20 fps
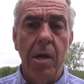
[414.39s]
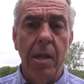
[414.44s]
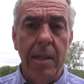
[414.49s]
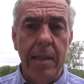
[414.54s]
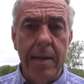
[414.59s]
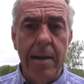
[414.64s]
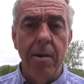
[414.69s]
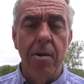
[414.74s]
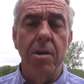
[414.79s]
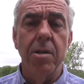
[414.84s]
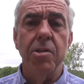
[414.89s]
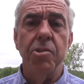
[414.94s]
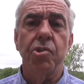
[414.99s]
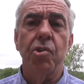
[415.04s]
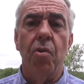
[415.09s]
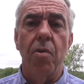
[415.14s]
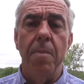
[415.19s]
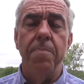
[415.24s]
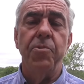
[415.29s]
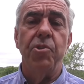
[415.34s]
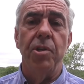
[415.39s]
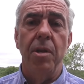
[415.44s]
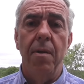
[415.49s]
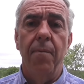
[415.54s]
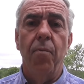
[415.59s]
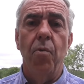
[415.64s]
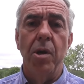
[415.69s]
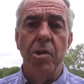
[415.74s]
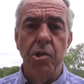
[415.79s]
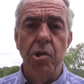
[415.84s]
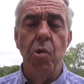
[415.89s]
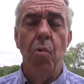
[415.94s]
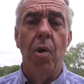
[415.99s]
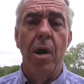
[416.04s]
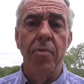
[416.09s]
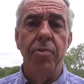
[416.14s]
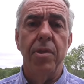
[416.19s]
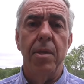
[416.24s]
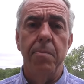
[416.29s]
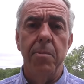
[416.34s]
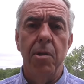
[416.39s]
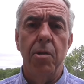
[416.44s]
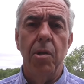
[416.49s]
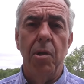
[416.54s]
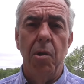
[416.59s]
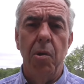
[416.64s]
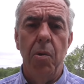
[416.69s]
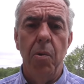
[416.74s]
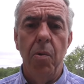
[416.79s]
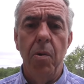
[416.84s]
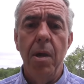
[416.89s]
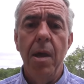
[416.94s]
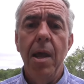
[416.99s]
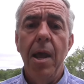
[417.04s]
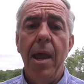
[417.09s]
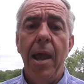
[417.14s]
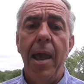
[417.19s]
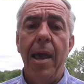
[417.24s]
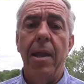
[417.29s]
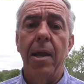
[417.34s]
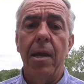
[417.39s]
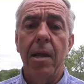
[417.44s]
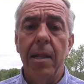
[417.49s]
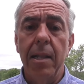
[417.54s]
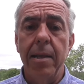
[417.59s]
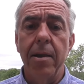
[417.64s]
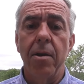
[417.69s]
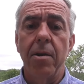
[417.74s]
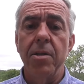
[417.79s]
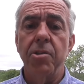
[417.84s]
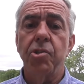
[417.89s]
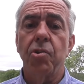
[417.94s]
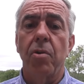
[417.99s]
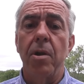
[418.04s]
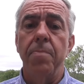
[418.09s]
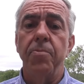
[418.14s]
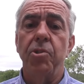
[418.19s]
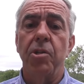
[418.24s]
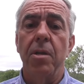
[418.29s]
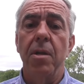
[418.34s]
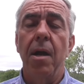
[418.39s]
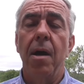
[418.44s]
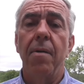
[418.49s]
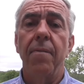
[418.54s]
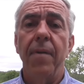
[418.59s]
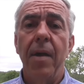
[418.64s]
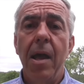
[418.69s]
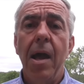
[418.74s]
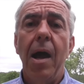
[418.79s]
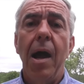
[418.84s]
clear description of what you want them to do and a clear description of,